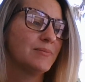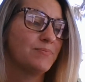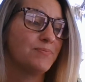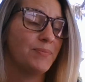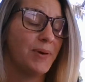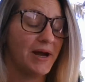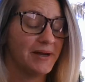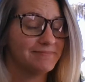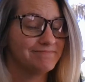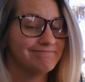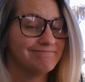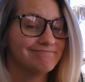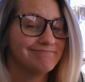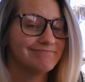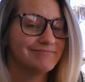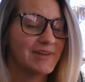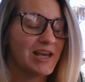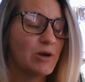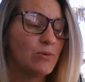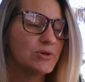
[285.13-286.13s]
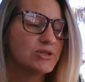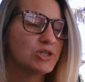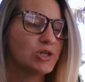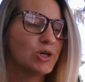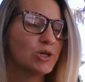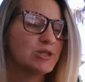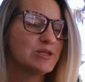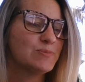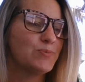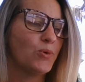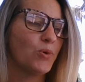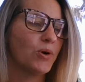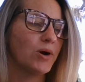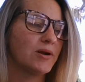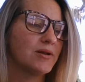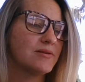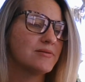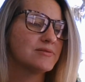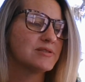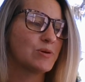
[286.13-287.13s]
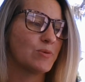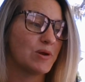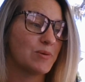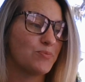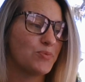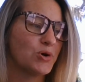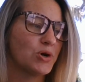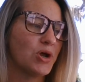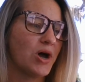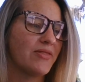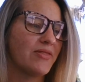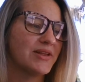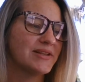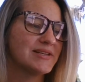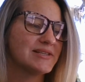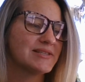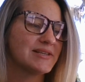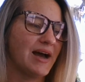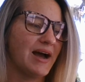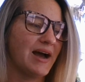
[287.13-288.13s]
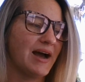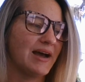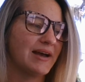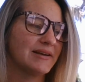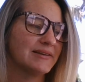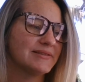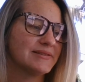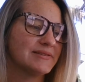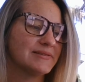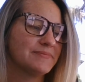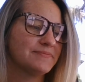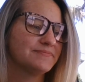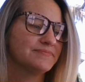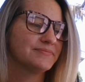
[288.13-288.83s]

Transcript: But he was a good sport, so he put on the disguise.